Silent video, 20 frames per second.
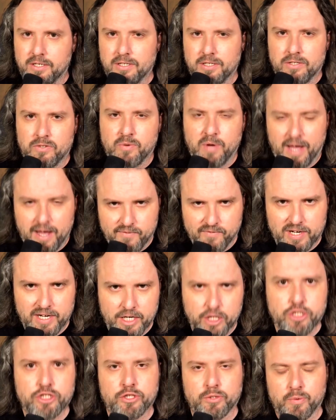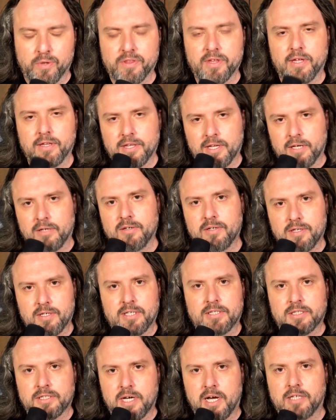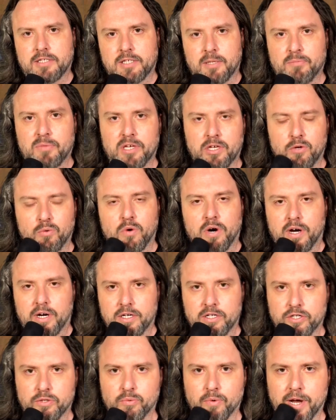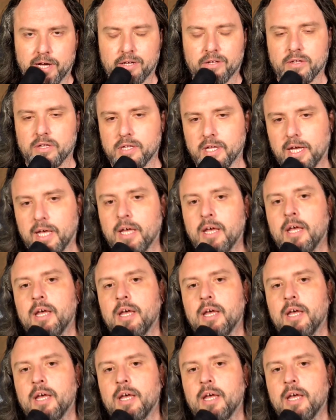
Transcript: you have an issue with it, then it's not something you want to do regularly.